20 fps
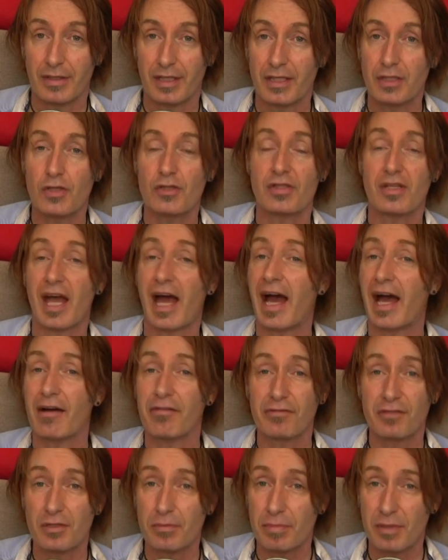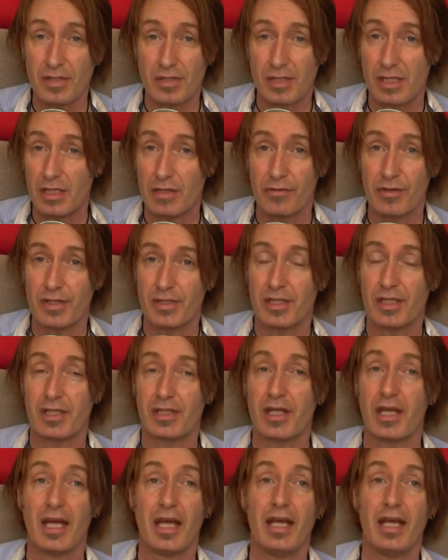it doesn't have to be serious it,